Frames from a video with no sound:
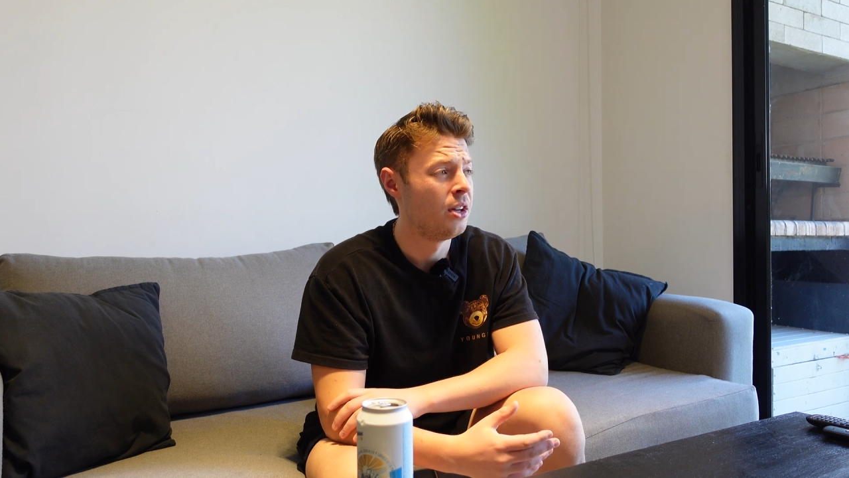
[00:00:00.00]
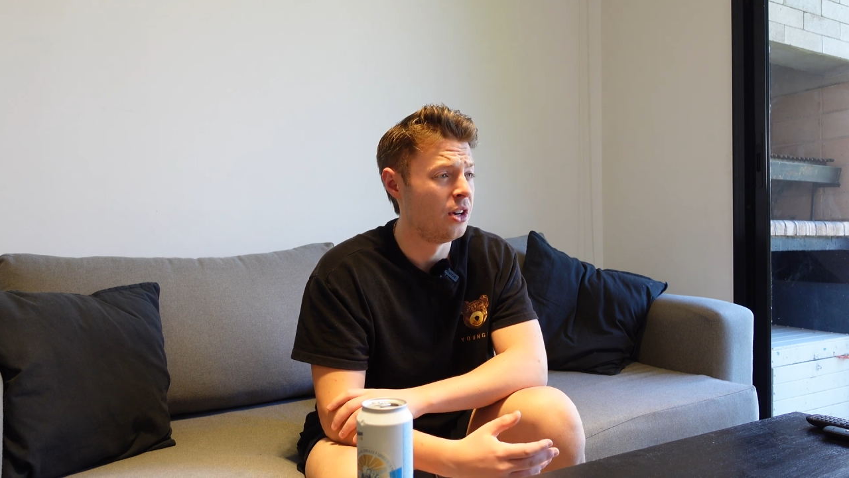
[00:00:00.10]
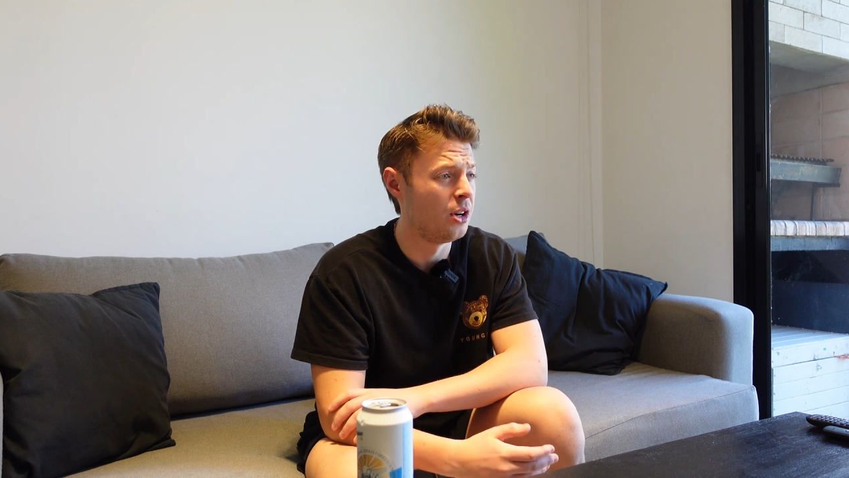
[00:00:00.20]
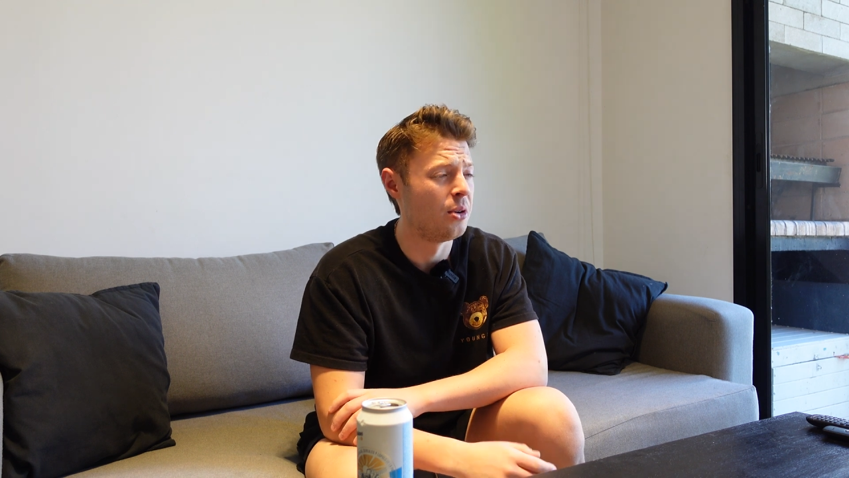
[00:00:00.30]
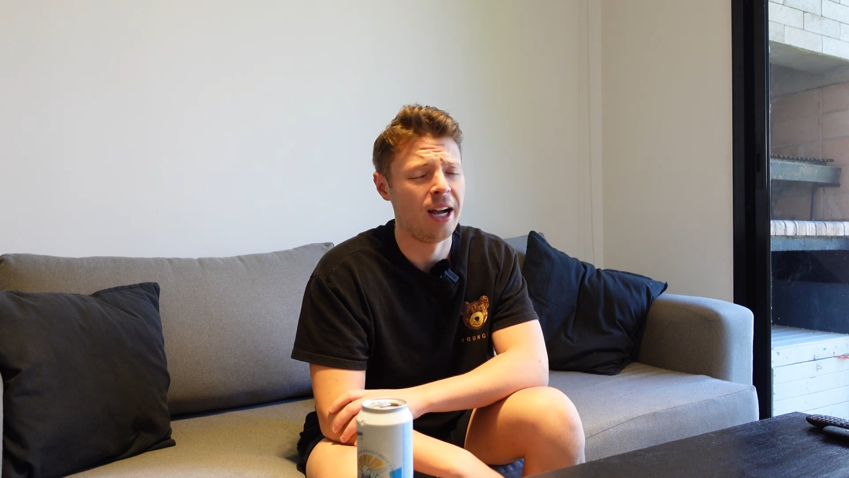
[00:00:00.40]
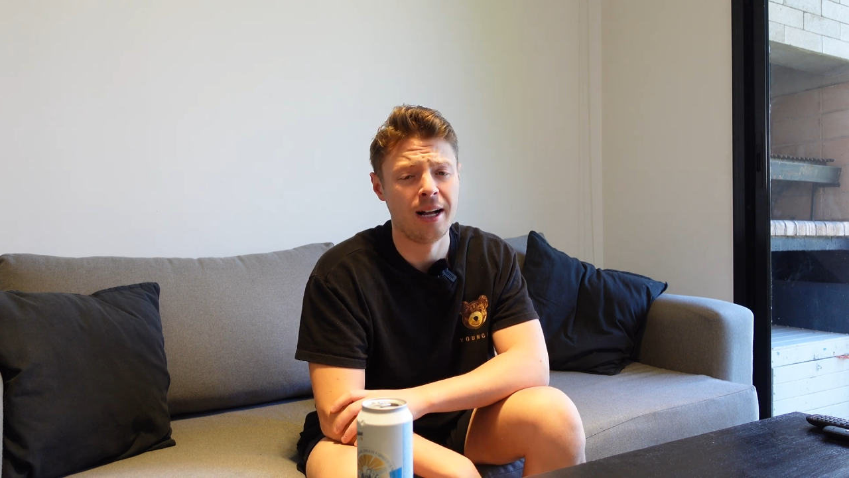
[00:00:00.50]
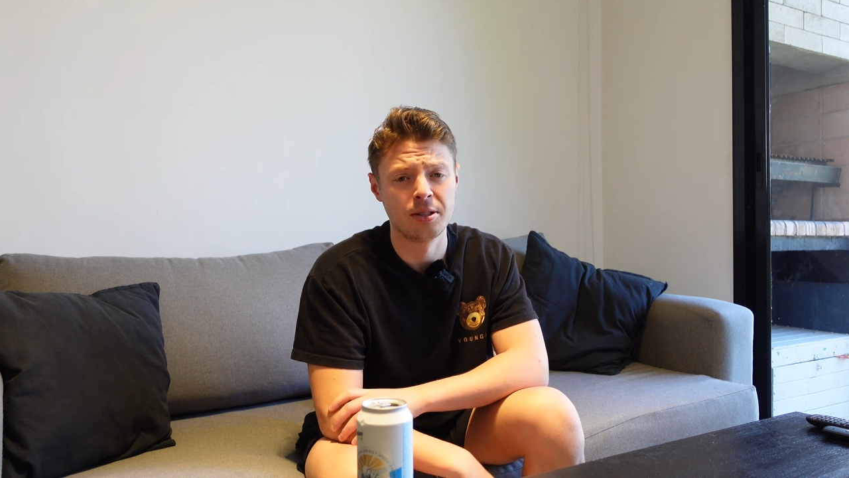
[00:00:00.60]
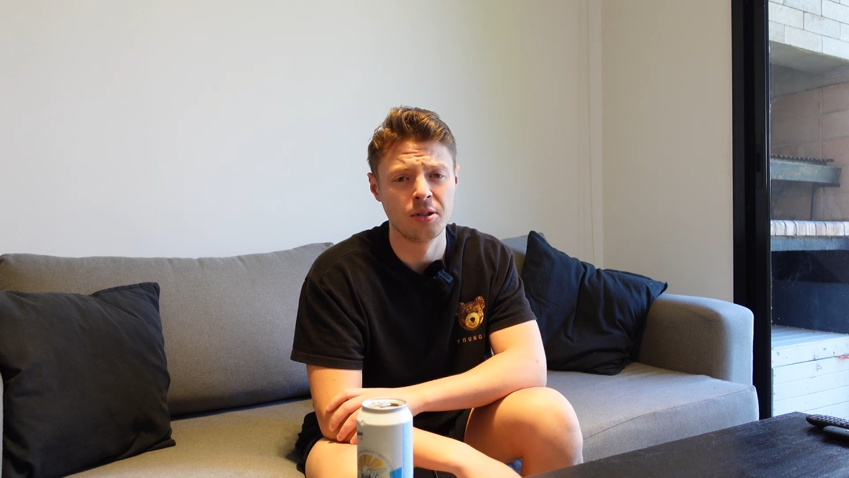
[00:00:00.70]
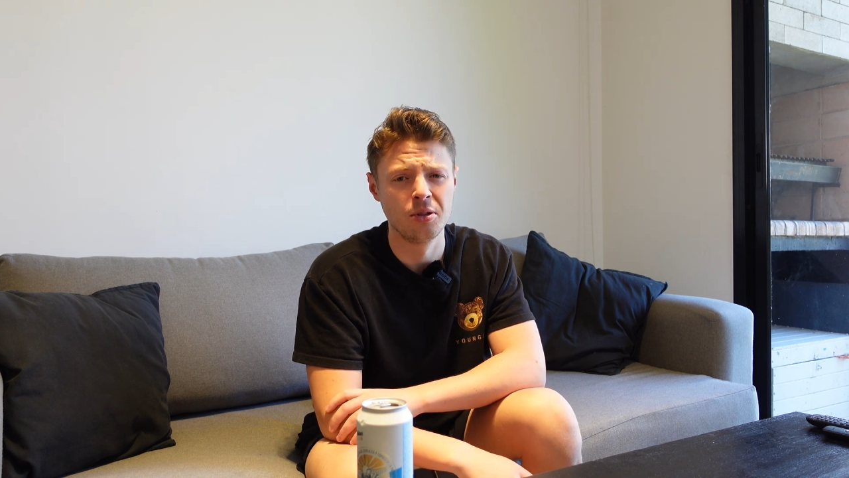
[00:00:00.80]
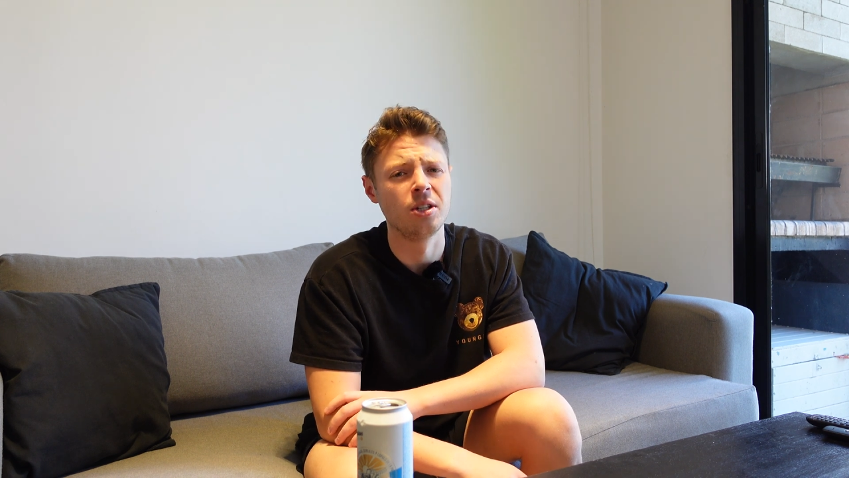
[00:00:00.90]
No,
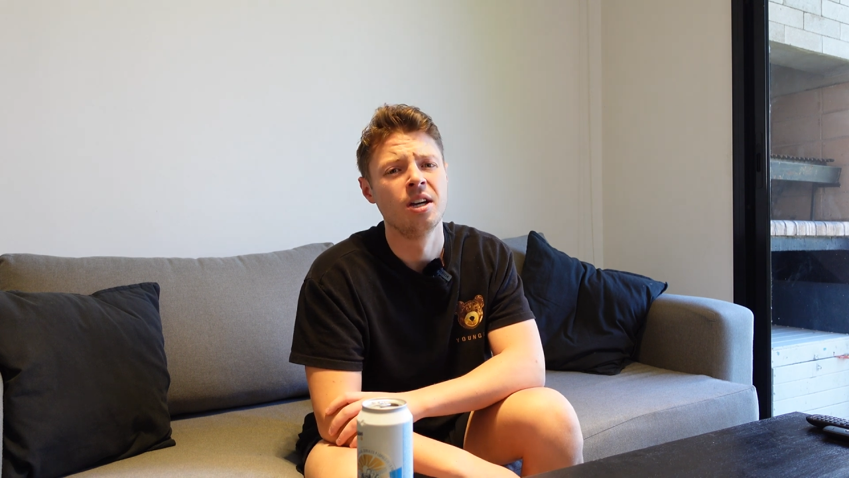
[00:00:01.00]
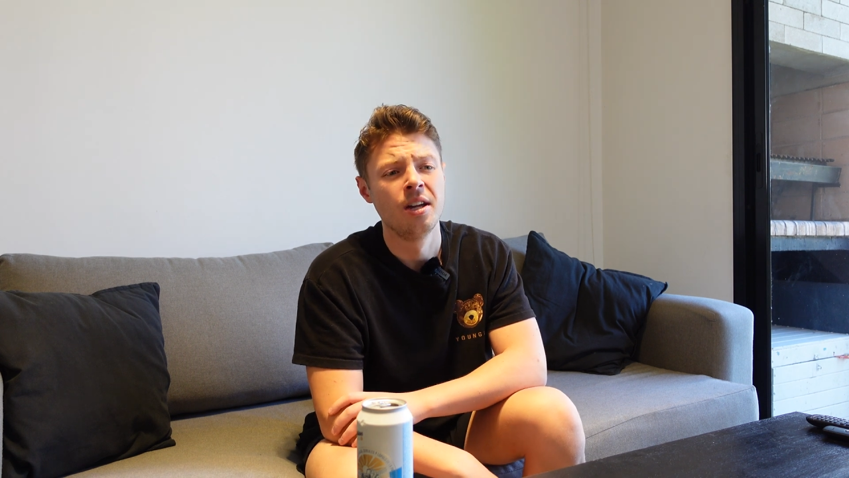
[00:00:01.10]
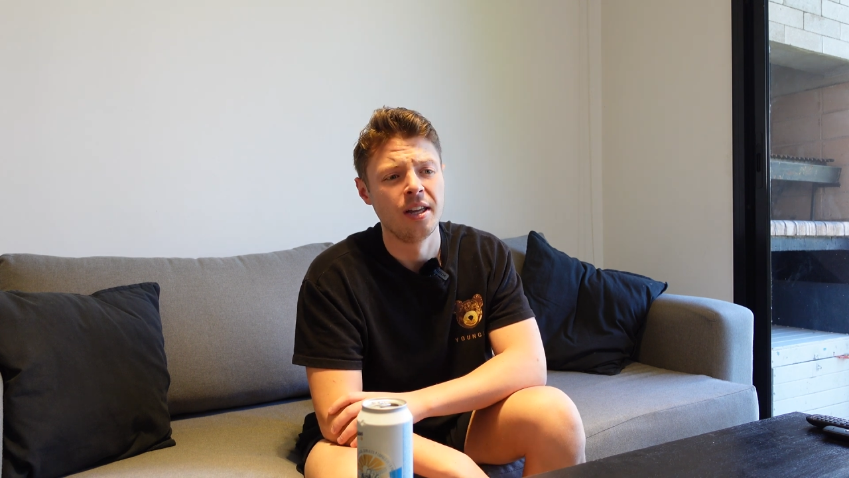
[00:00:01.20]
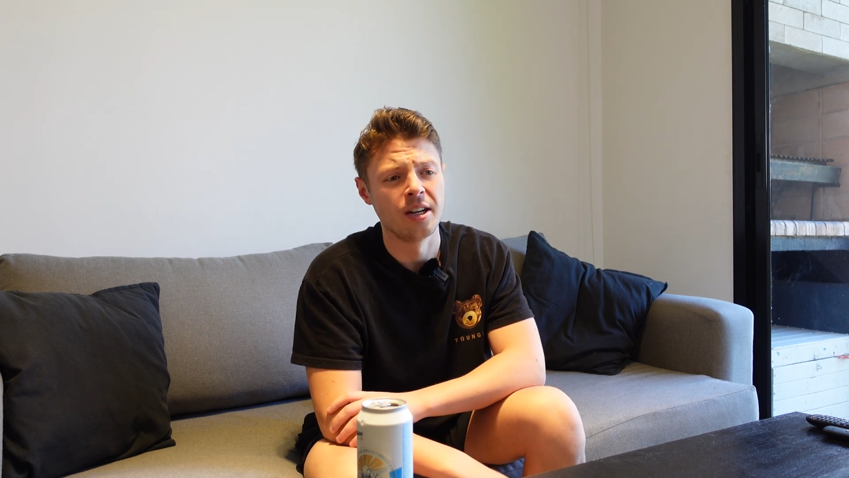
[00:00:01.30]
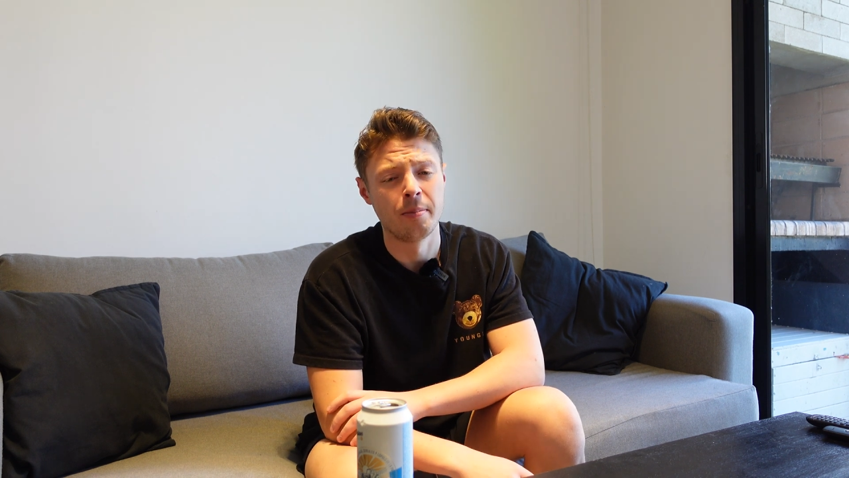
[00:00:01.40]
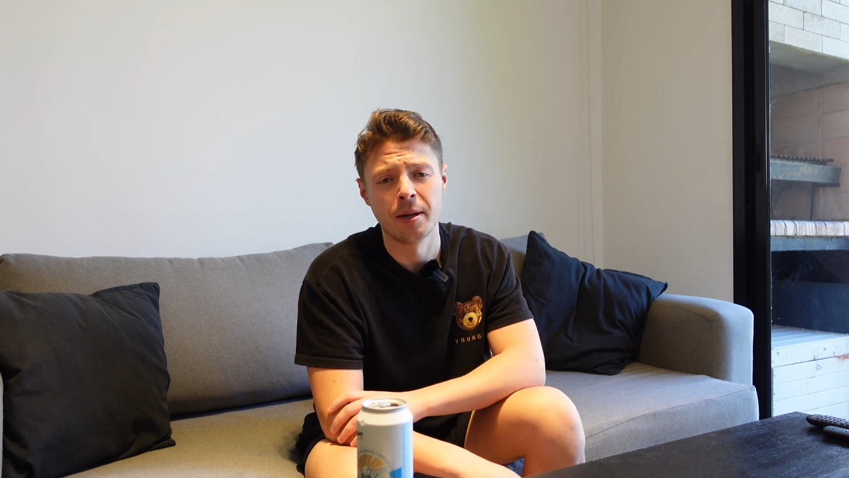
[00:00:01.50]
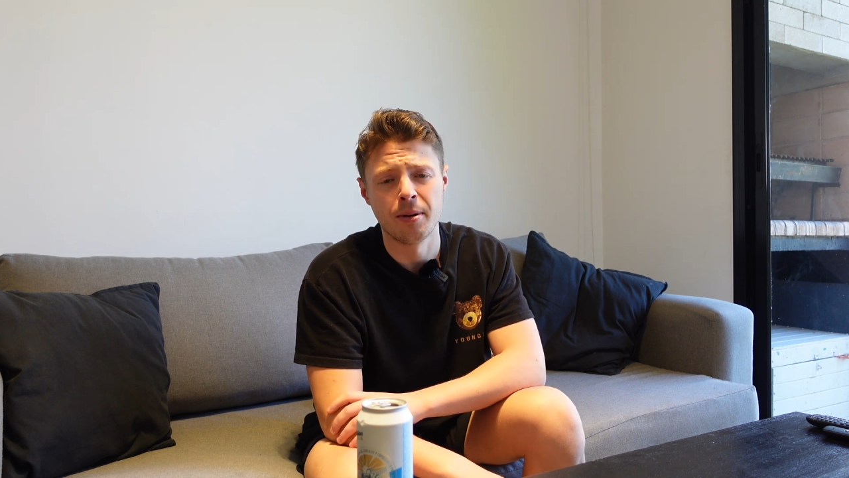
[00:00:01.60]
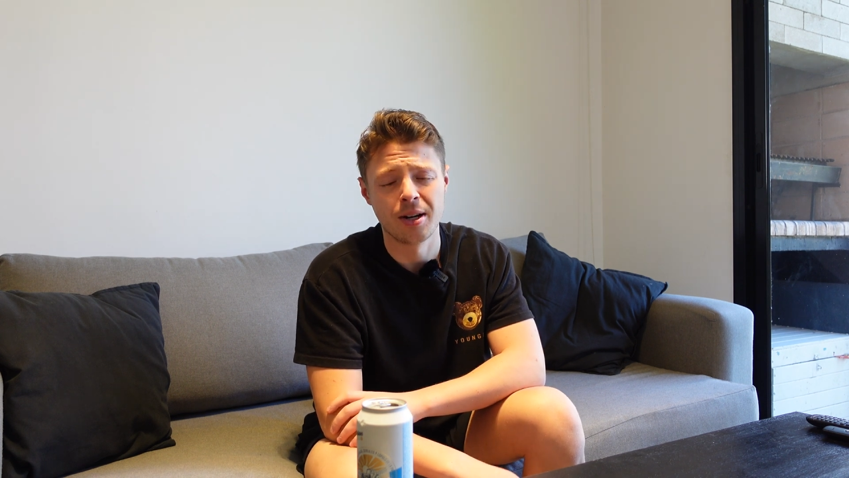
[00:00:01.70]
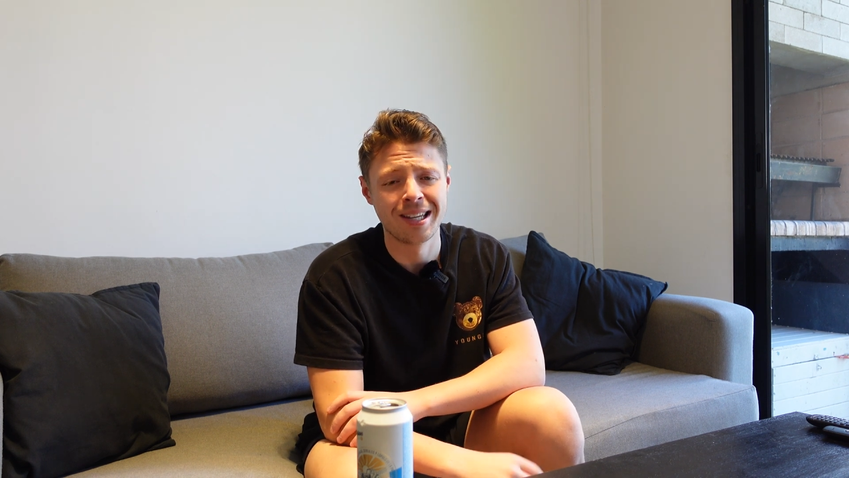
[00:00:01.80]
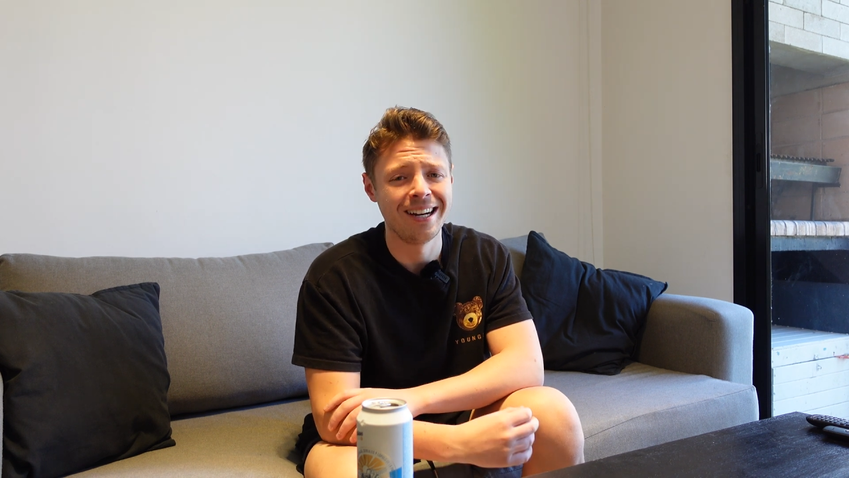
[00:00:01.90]
absolutely. They got
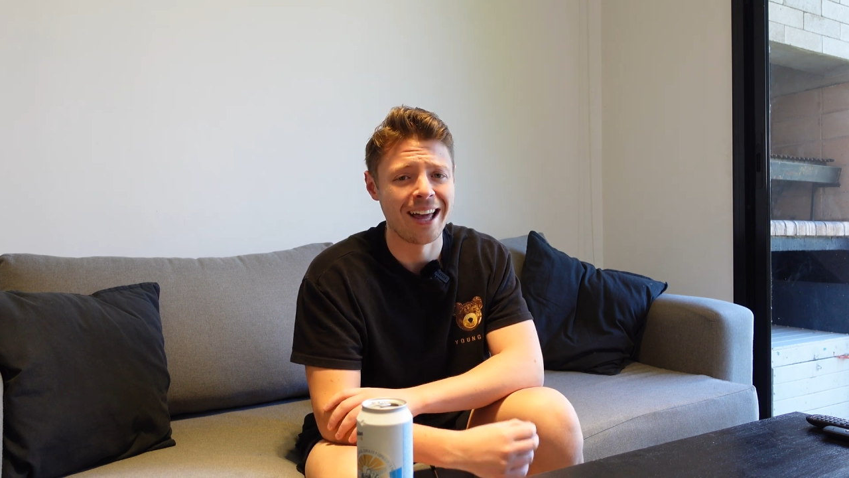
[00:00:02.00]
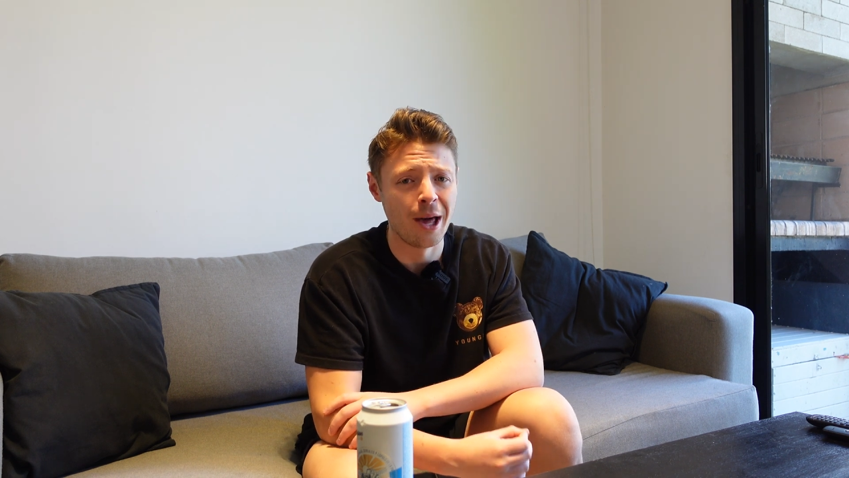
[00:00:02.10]
pickpocketed